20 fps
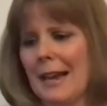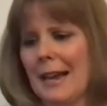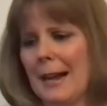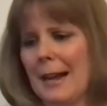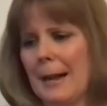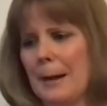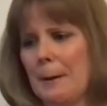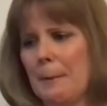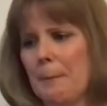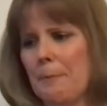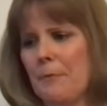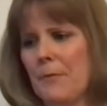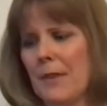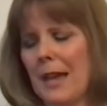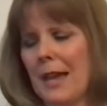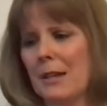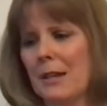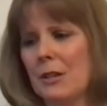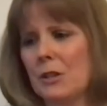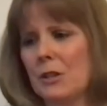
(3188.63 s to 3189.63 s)

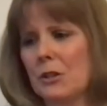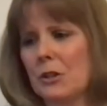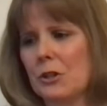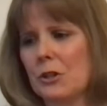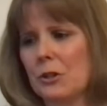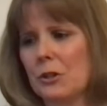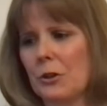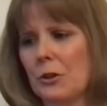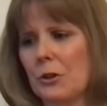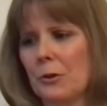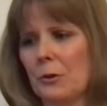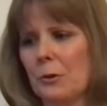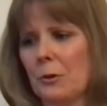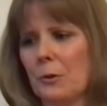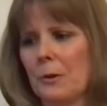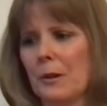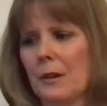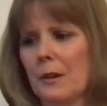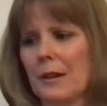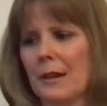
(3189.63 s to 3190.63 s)
and to
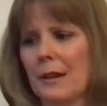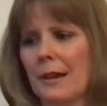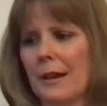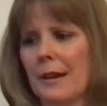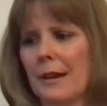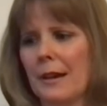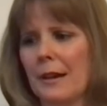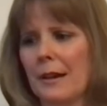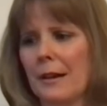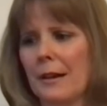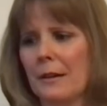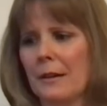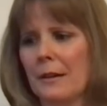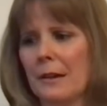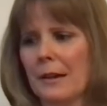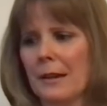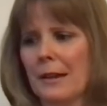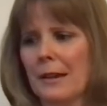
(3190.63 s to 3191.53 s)
show how